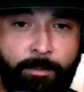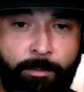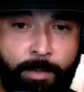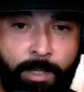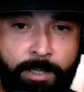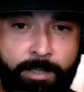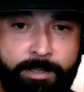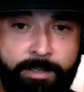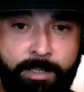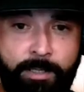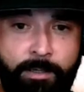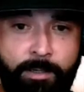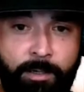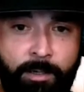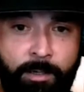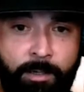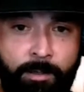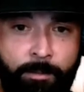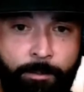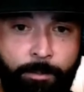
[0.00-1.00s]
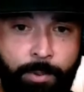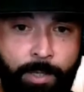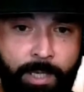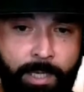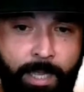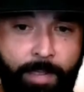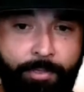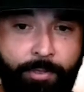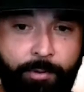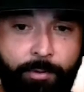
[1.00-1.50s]
amongst a
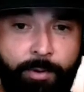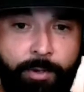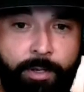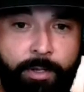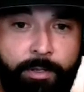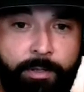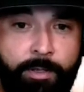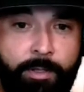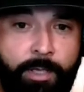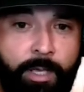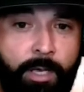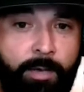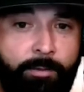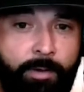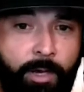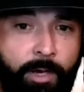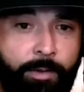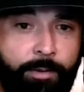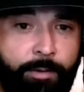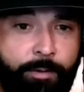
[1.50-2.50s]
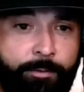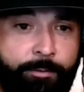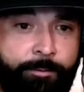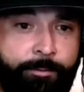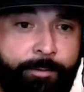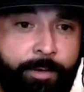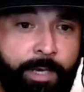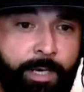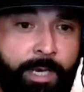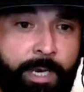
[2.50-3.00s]
plethora of other
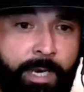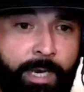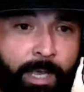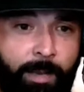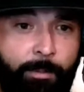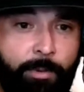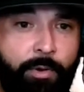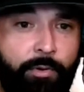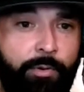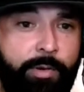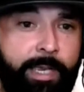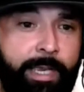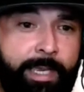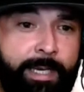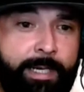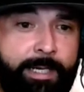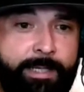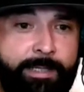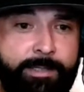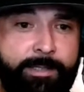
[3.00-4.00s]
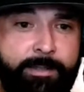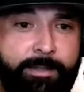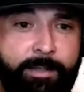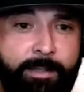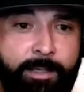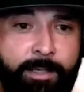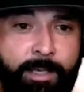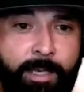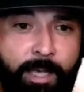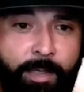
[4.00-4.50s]
phenomenal candidates,
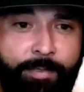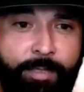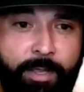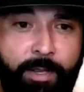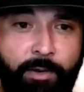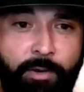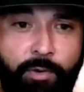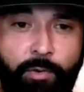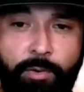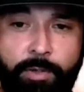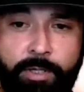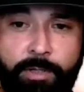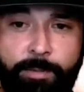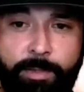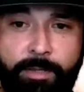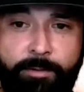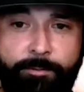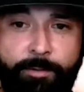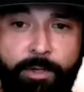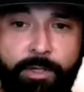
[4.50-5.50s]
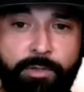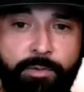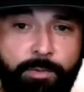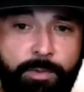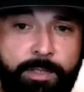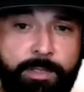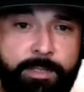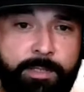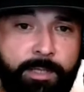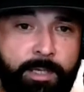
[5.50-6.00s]
I think are going to be the first
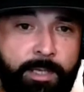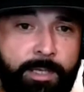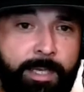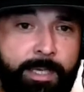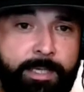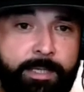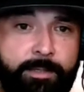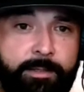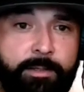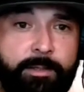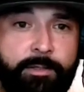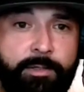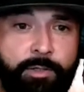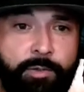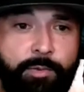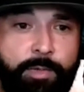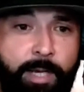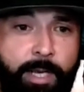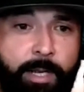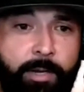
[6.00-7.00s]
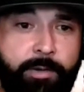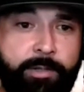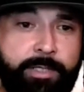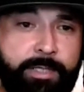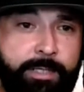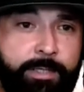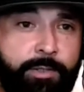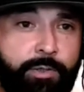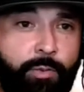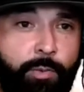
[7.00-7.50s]
ones elected to
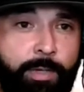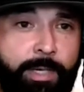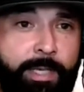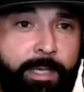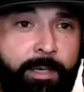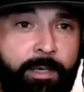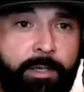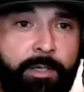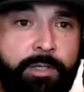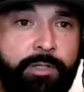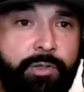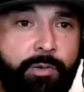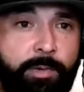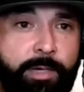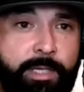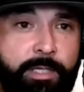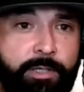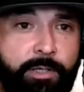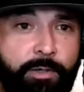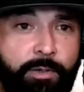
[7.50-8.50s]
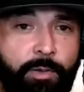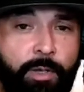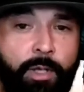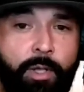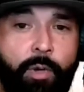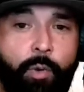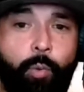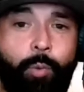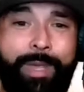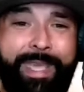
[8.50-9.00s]
Congress in 2022.
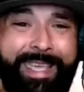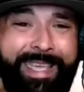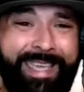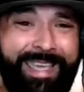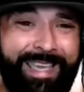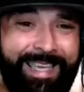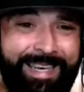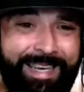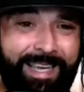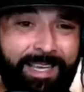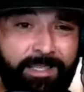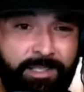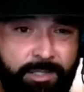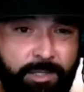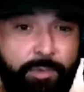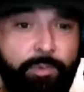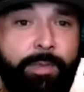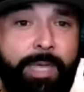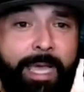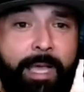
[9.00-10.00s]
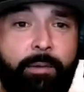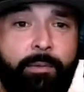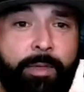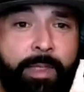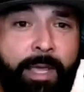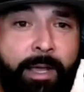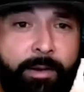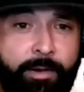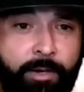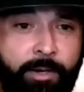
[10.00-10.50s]
We cannot do that
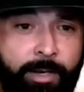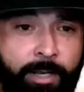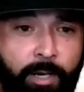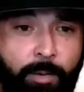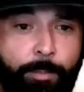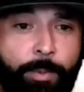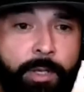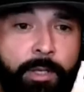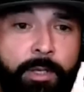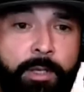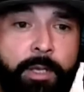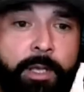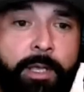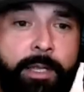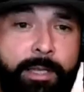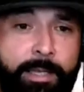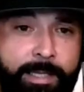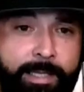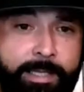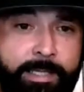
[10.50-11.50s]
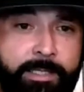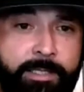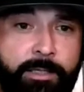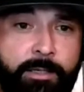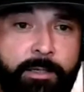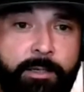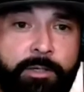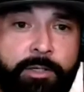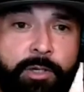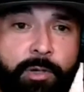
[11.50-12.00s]
without your help.
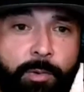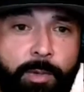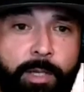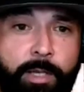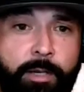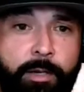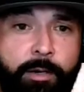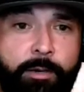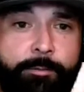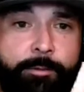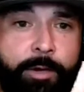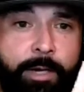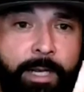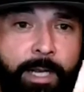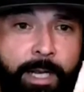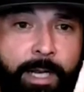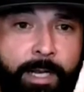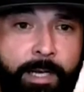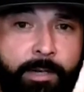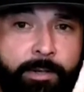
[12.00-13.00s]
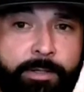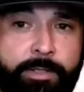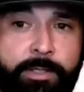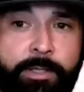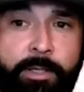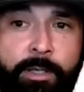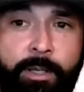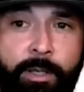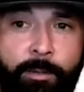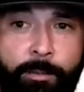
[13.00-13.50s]
Liz Terwilliger for
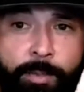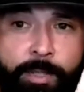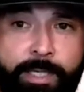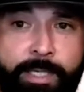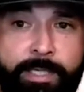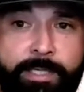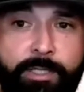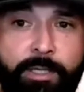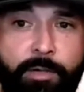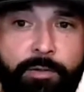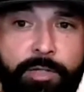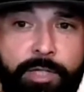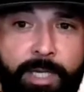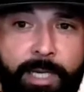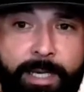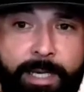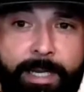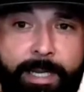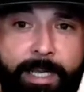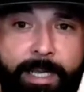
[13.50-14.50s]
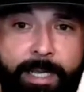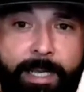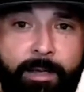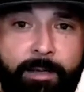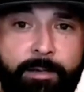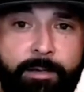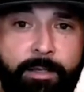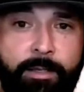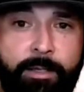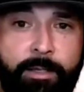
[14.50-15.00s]
Congress. Please go check
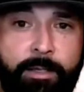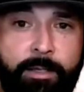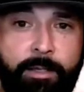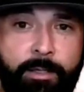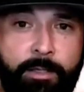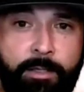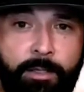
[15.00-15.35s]
it out.